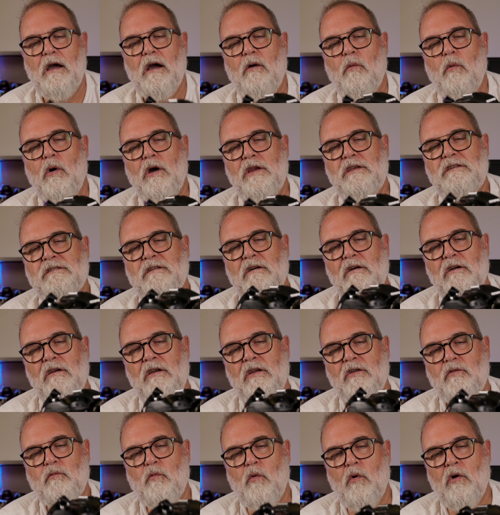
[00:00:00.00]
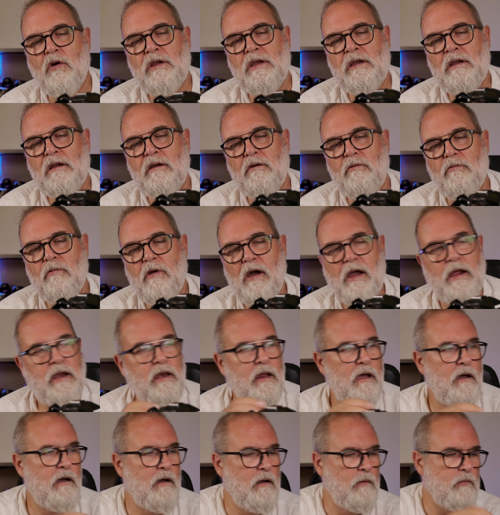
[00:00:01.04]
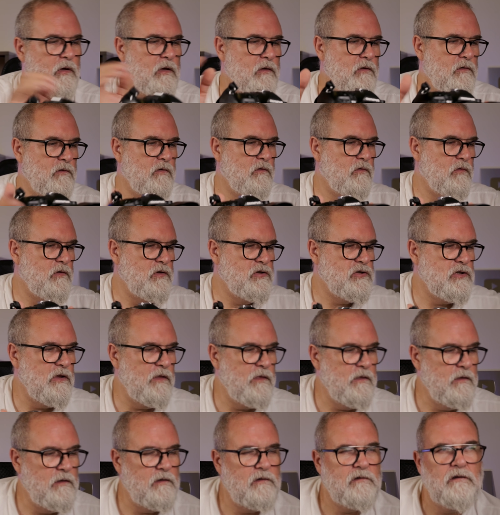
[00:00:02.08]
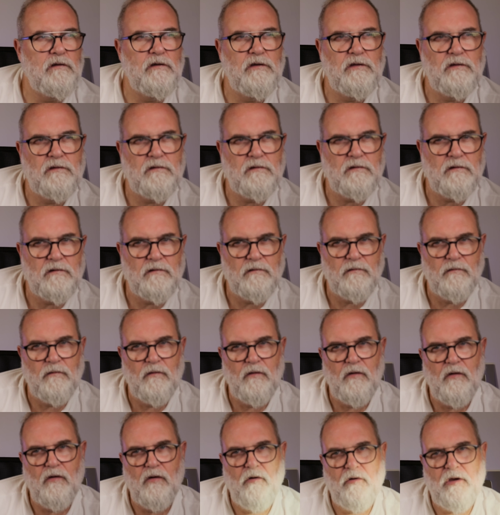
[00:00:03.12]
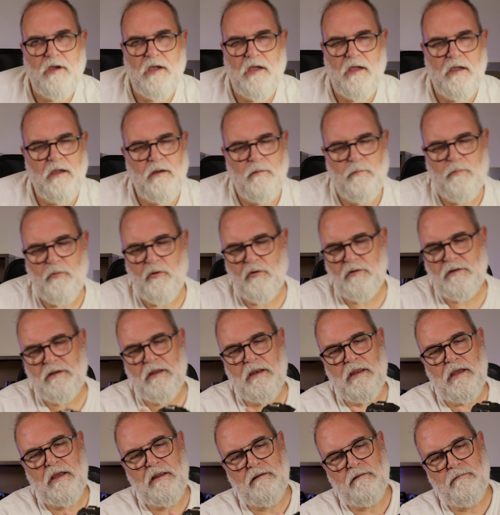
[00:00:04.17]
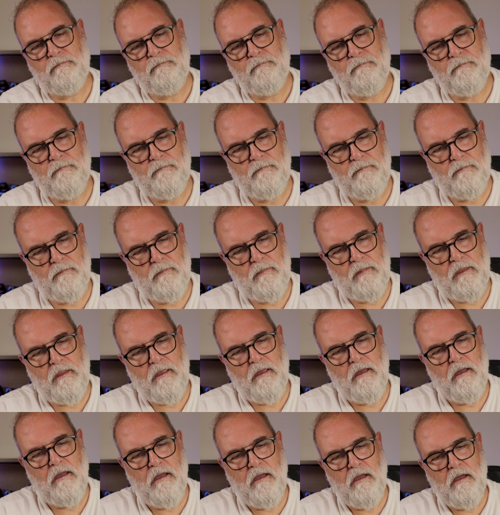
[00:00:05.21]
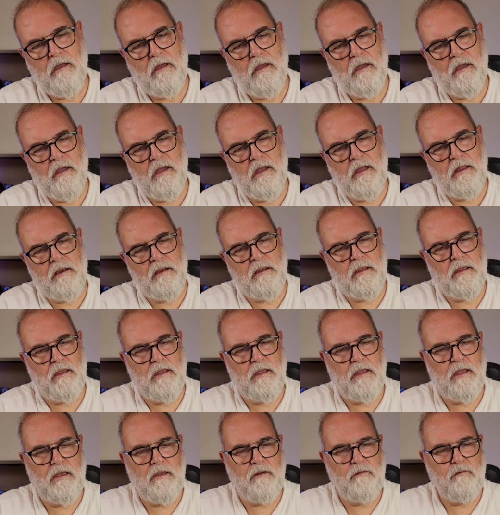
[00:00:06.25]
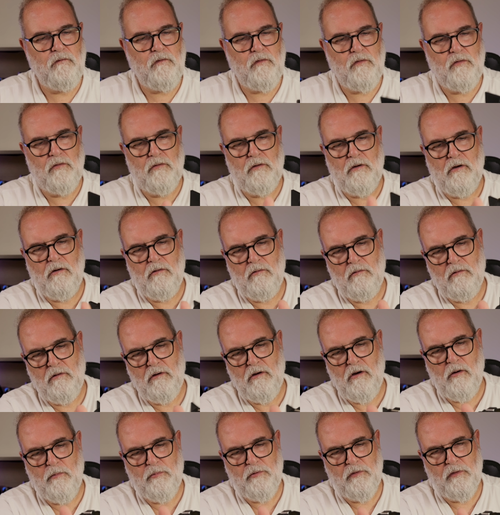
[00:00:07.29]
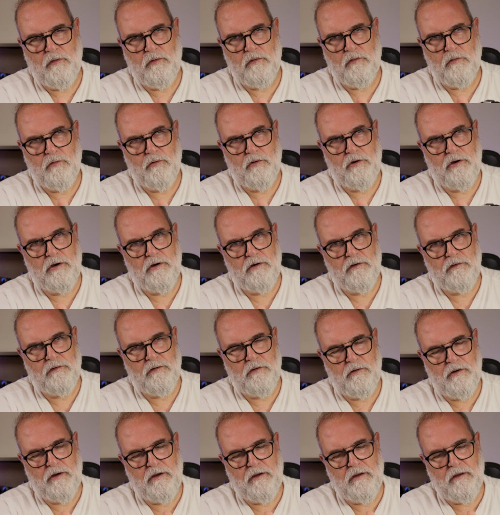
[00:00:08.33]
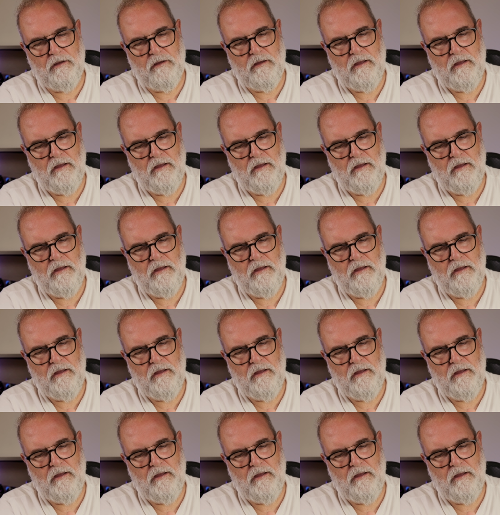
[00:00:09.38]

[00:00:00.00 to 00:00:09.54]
What is highlight warning? Right now, I'm going to switch on this light, okay, and point at it. And if you, open the door here, sorry.